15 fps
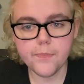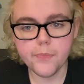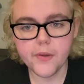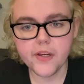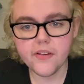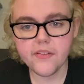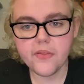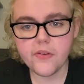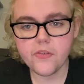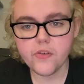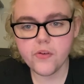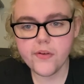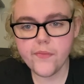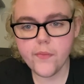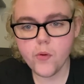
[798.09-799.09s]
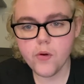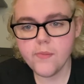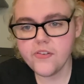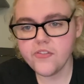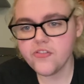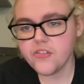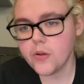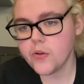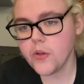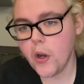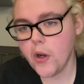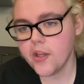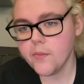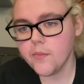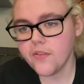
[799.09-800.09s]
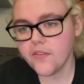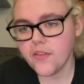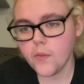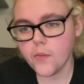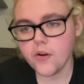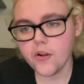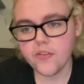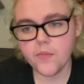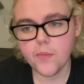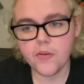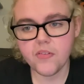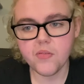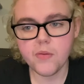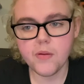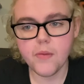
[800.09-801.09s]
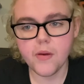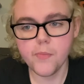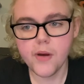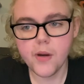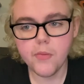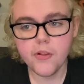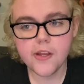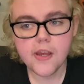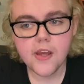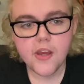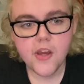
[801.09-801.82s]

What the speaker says: Because the jury foreman shared documents that were not supposed to be made public,